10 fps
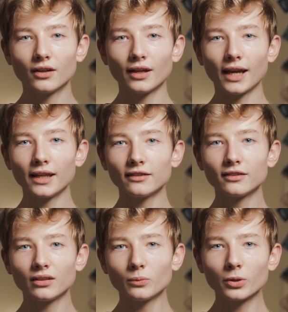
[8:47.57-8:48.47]
and
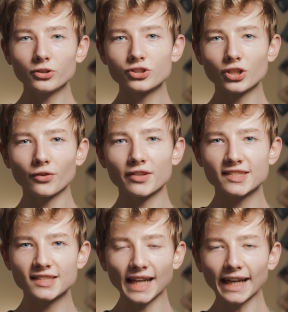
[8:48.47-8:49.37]
you want to show the
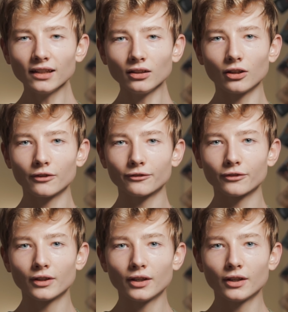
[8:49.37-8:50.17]
scale of